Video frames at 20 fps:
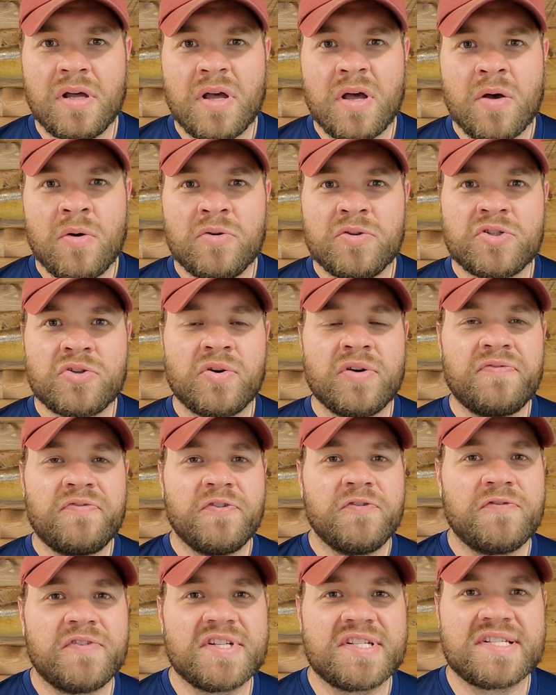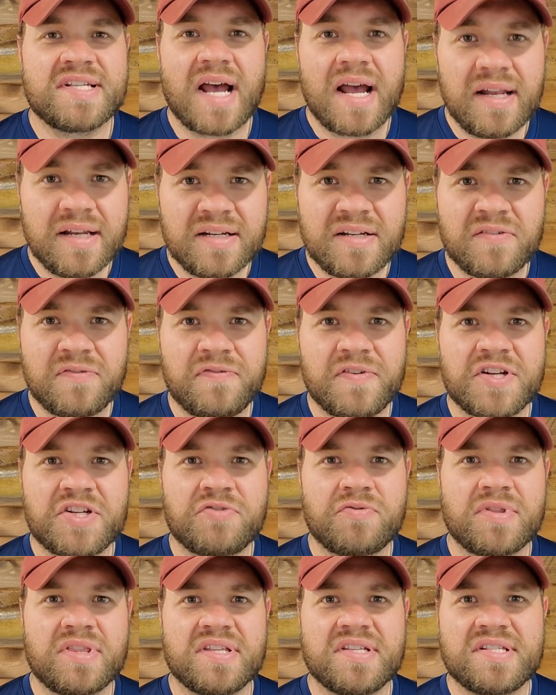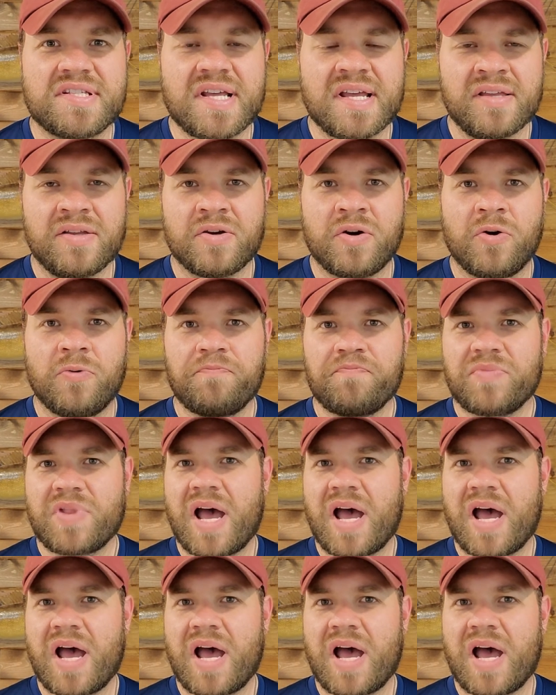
So if you've decided to fish with the Cinco,